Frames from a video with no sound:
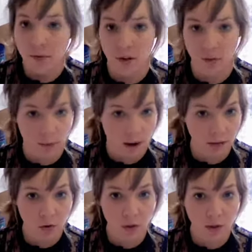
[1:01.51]
There's
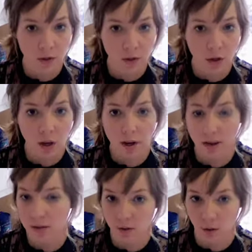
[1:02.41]
mountain gorgonzola
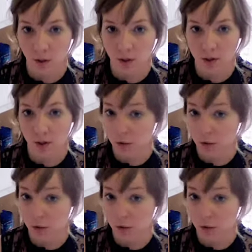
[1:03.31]
and there's gorgonzola